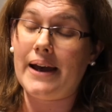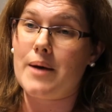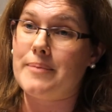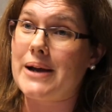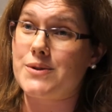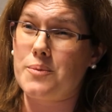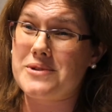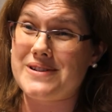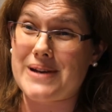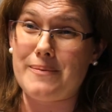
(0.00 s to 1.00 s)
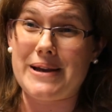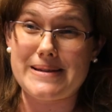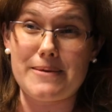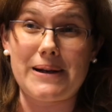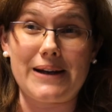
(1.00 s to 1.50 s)
And by exorbitant, I mean
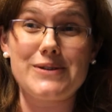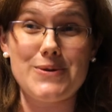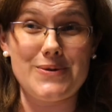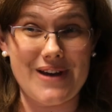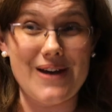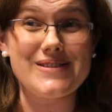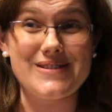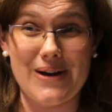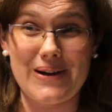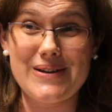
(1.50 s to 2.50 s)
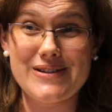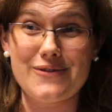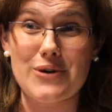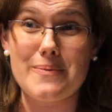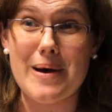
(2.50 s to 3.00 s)
something like $2,000
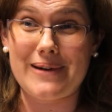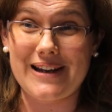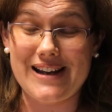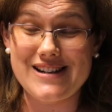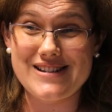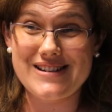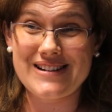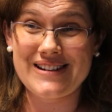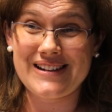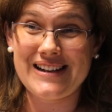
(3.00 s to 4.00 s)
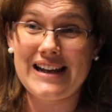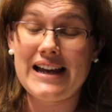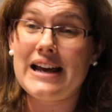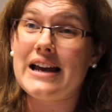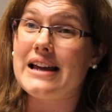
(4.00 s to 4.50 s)
for a publication.
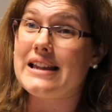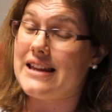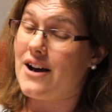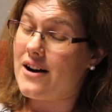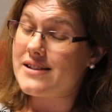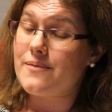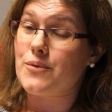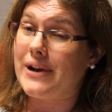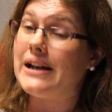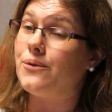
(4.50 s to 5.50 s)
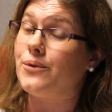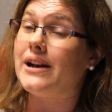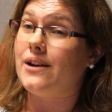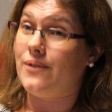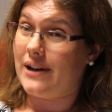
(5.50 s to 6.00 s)
There are some really,
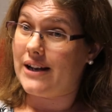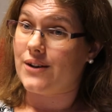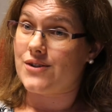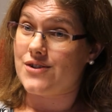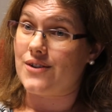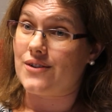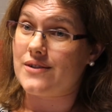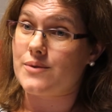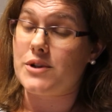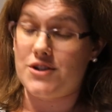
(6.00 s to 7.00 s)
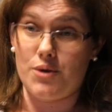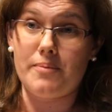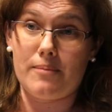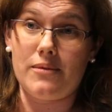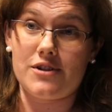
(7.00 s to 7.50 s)
really, really good journals which
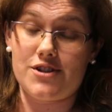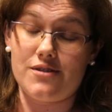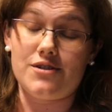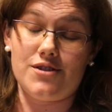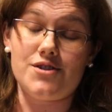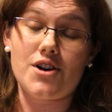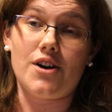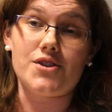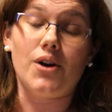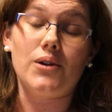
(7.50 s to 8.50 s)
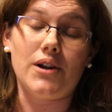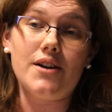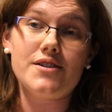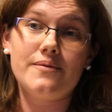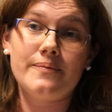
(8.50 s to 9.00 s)
do charge a whole lot,